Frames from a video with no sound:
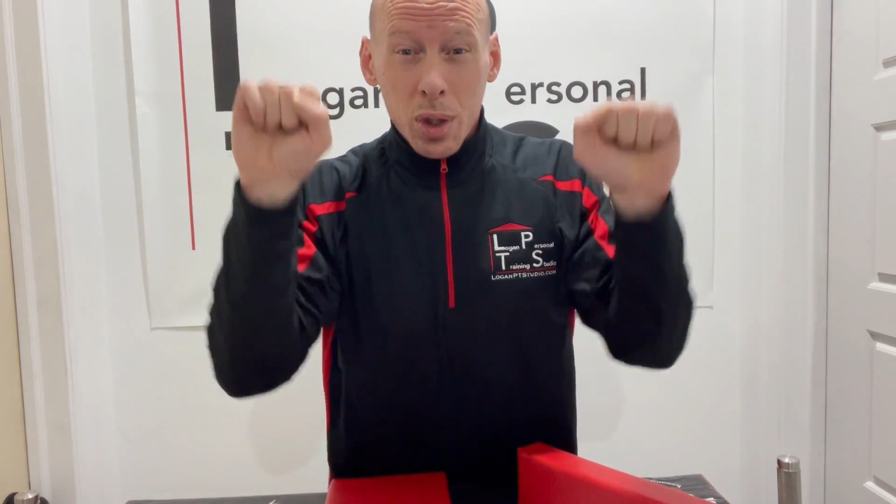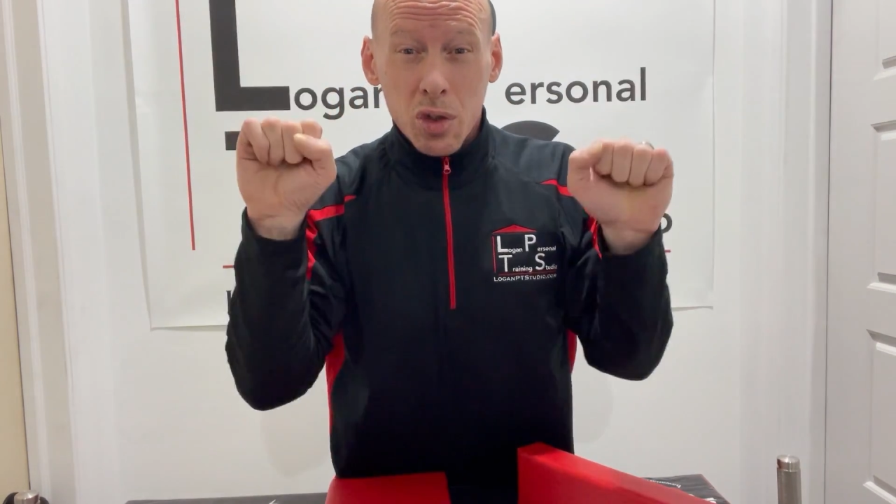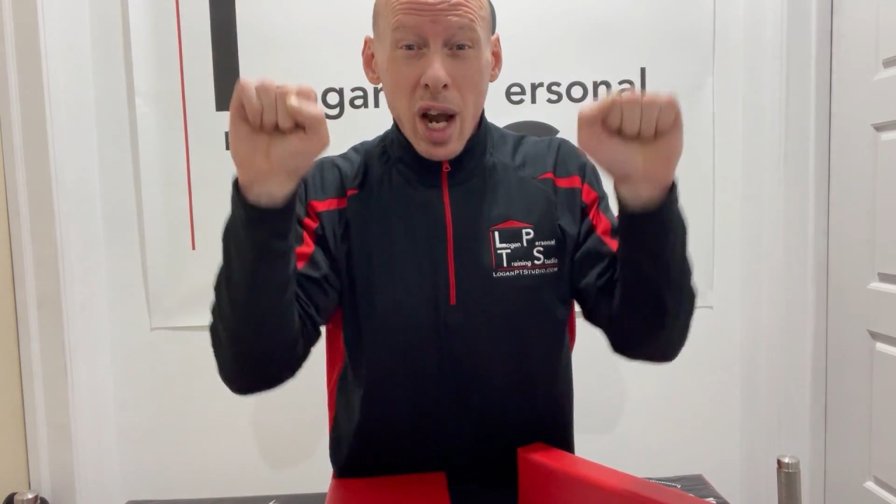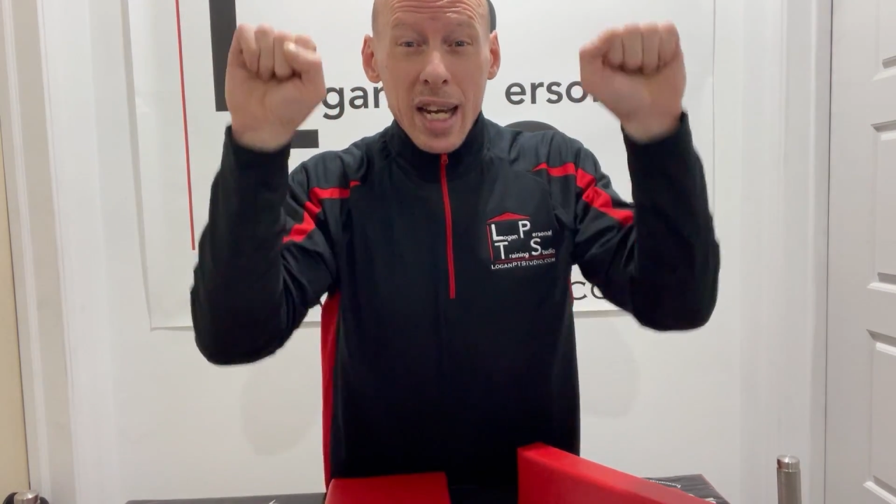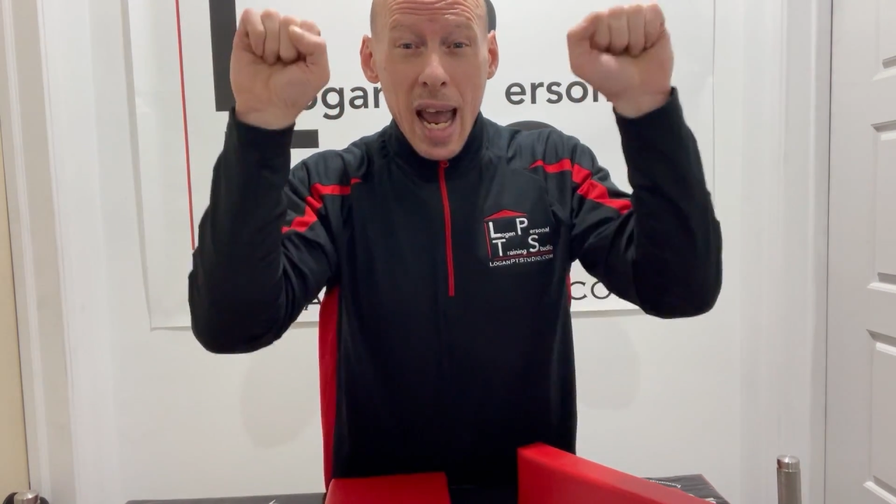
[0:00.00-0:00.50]
the
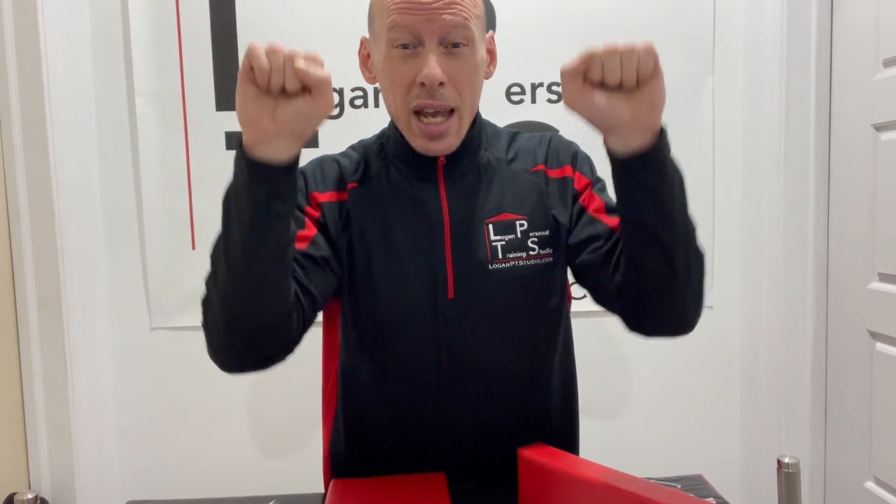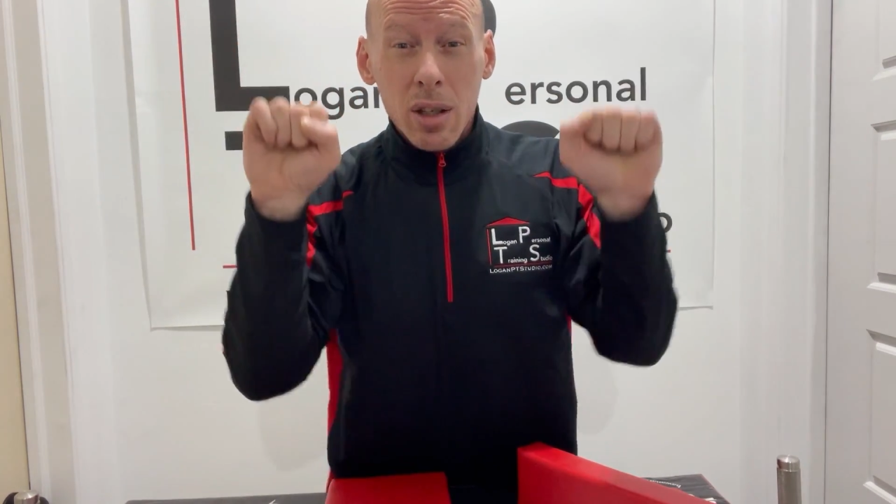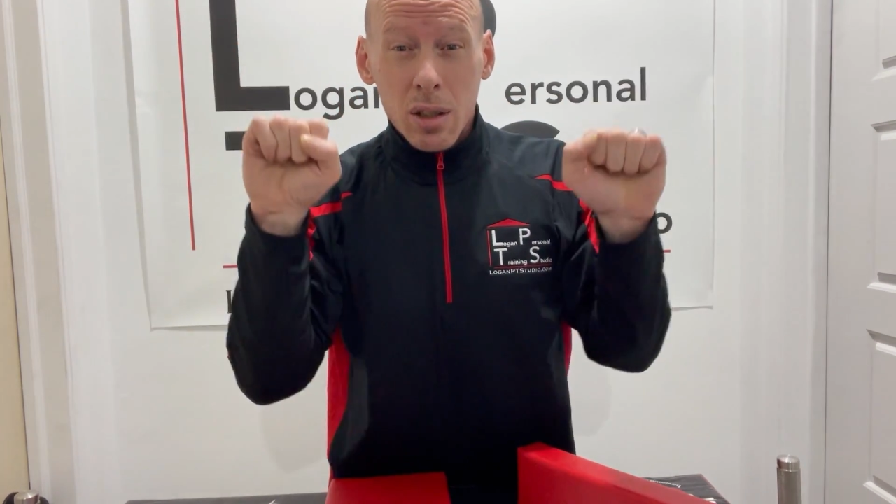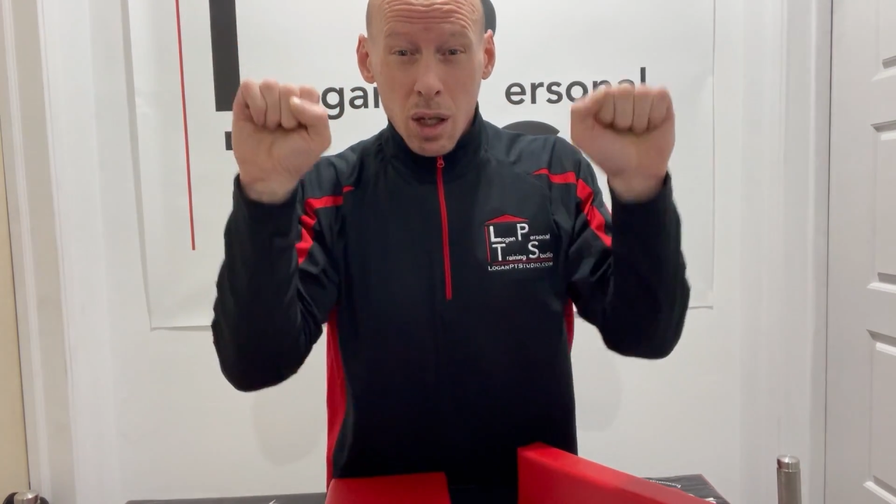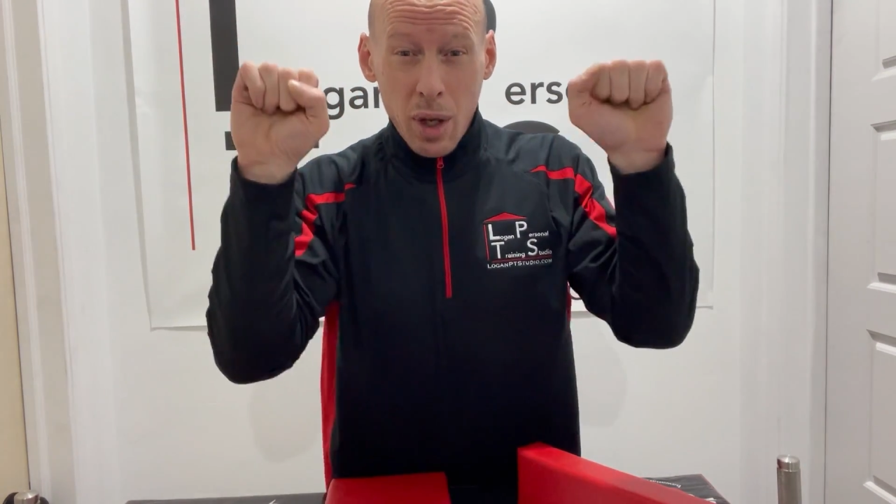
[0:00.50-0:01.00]
right
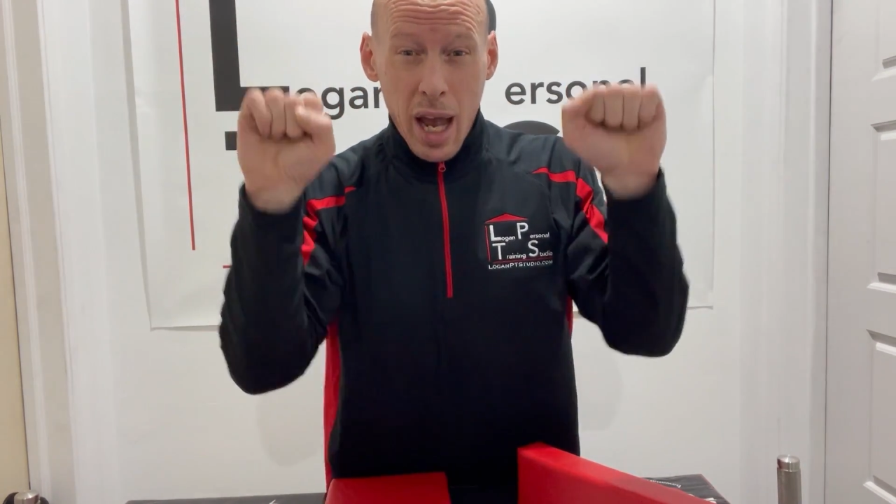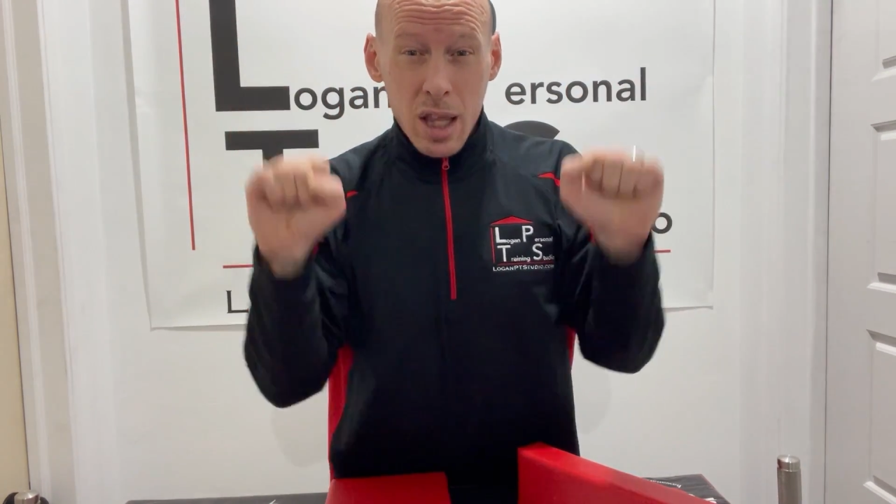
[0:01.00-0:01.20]
angle, okay?